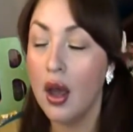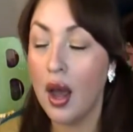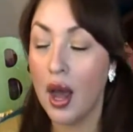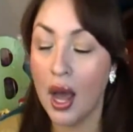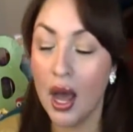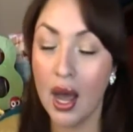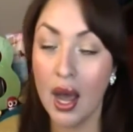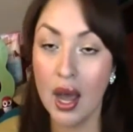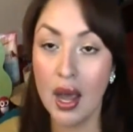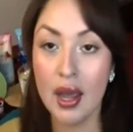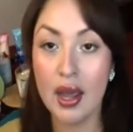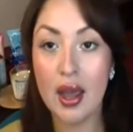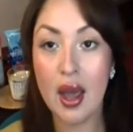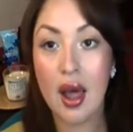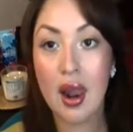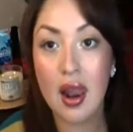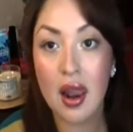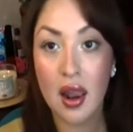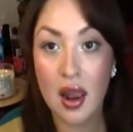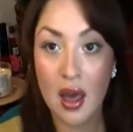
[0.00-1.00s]

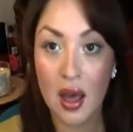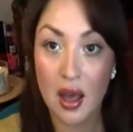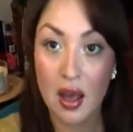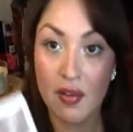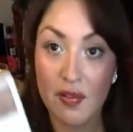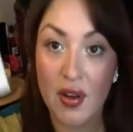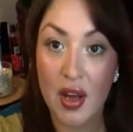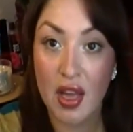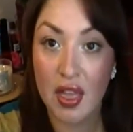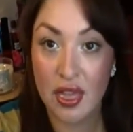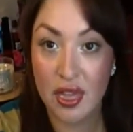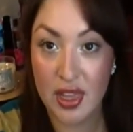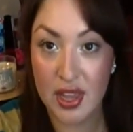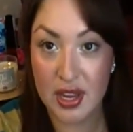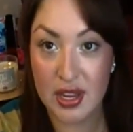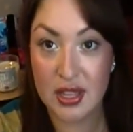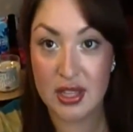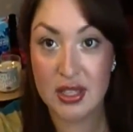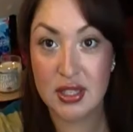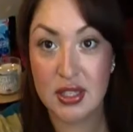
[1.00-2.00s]
I love
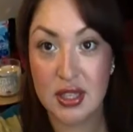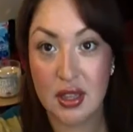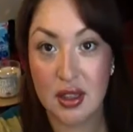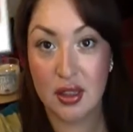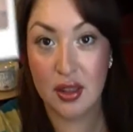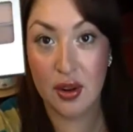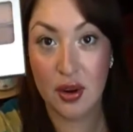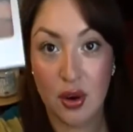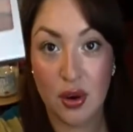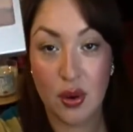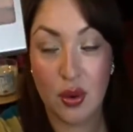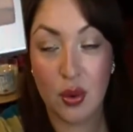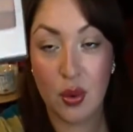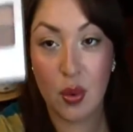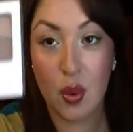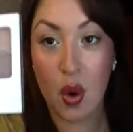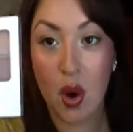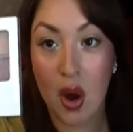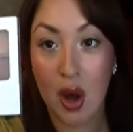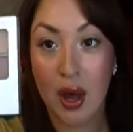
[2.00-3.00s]
this little
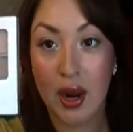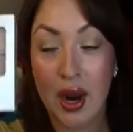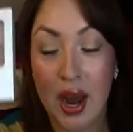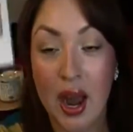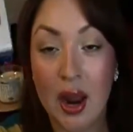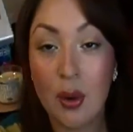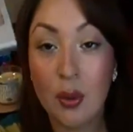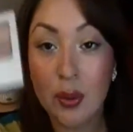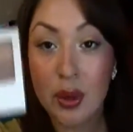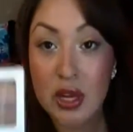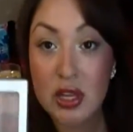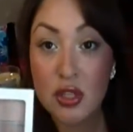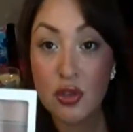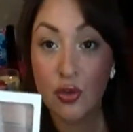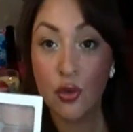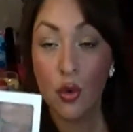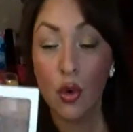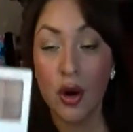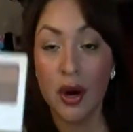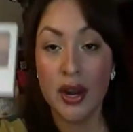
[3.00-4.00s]
quad. I
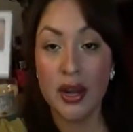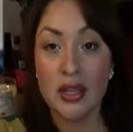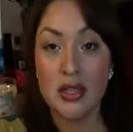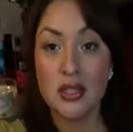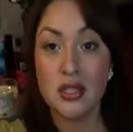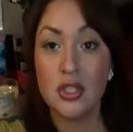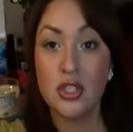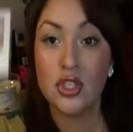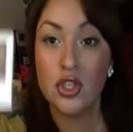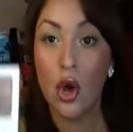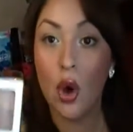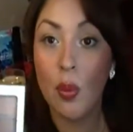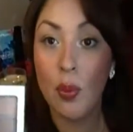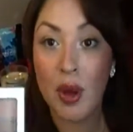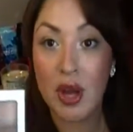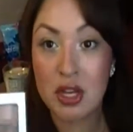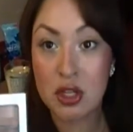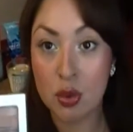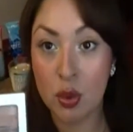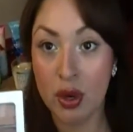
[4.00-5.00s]
reach for it so
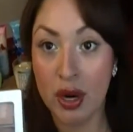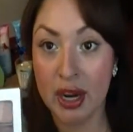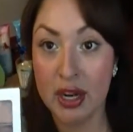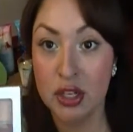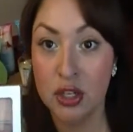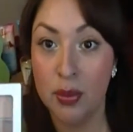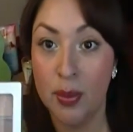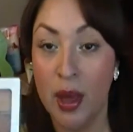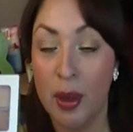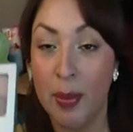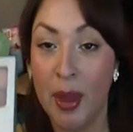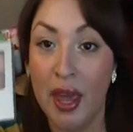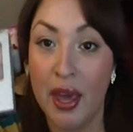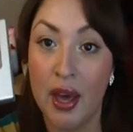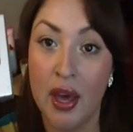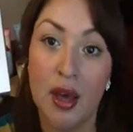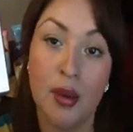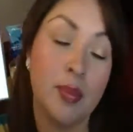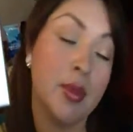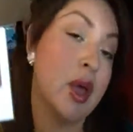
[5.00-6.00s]
much when I do my
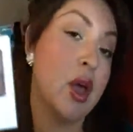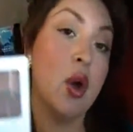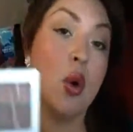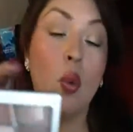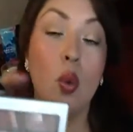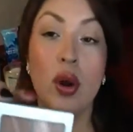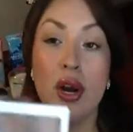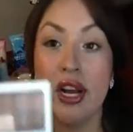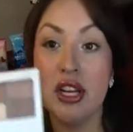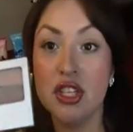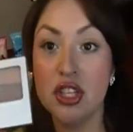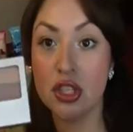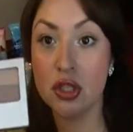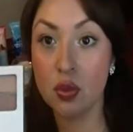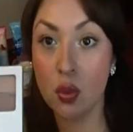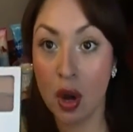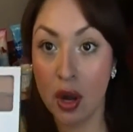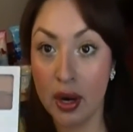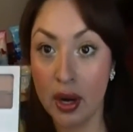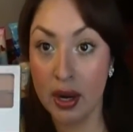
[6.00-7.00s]
makeup, when I
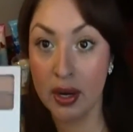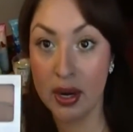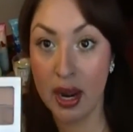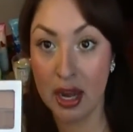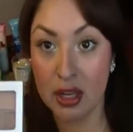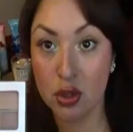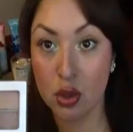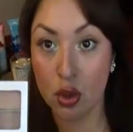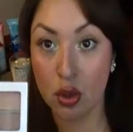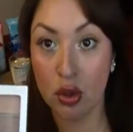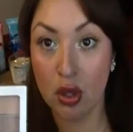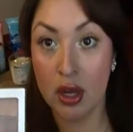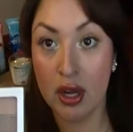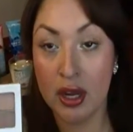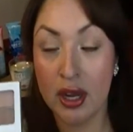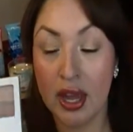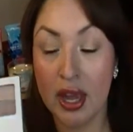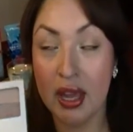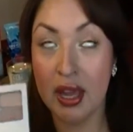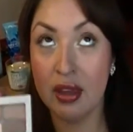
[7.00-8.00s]
just want a natural
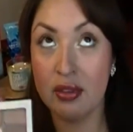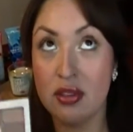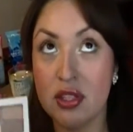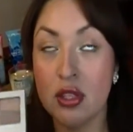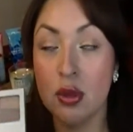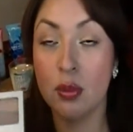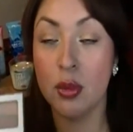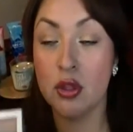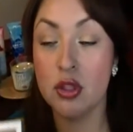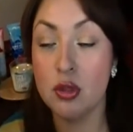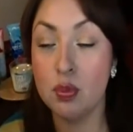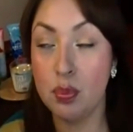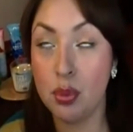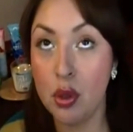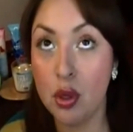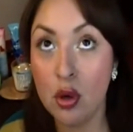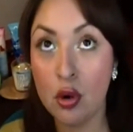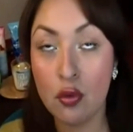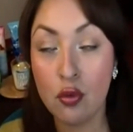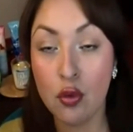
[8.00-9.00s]
look. It gives the most
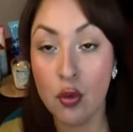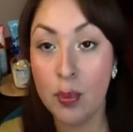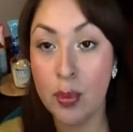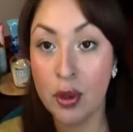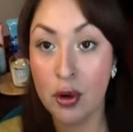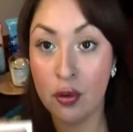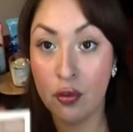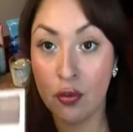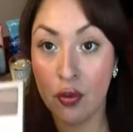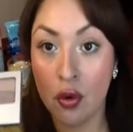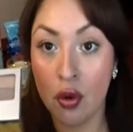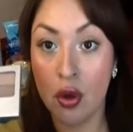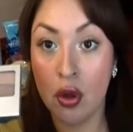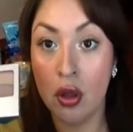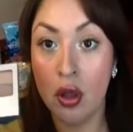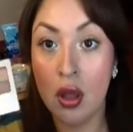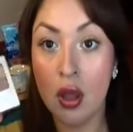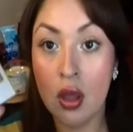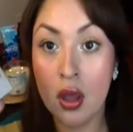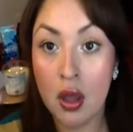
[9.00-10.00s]
beautiful,
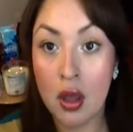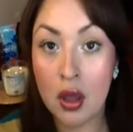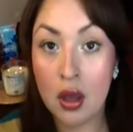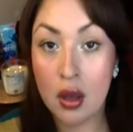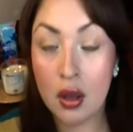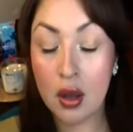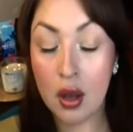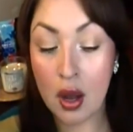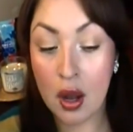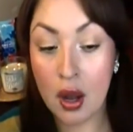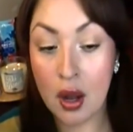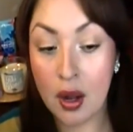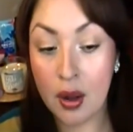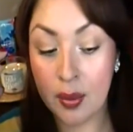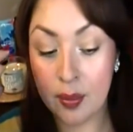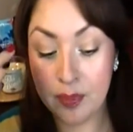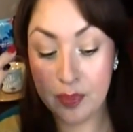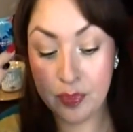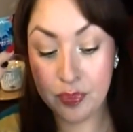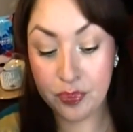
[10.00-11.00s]
beautiful, beautiful
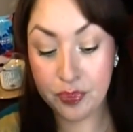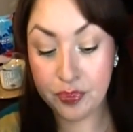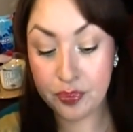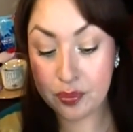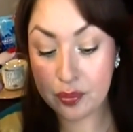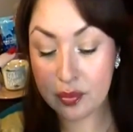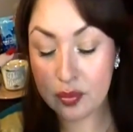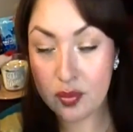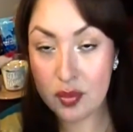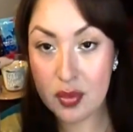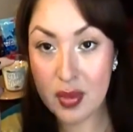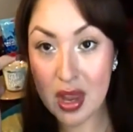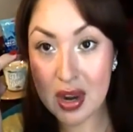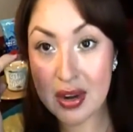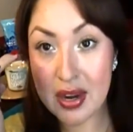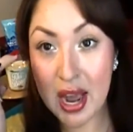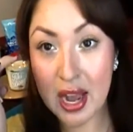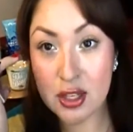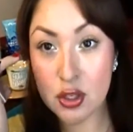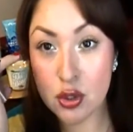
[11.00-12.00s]
um,
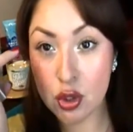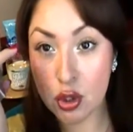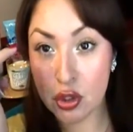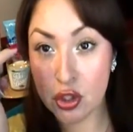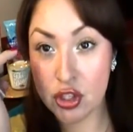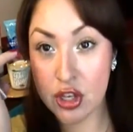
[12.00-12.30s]
natural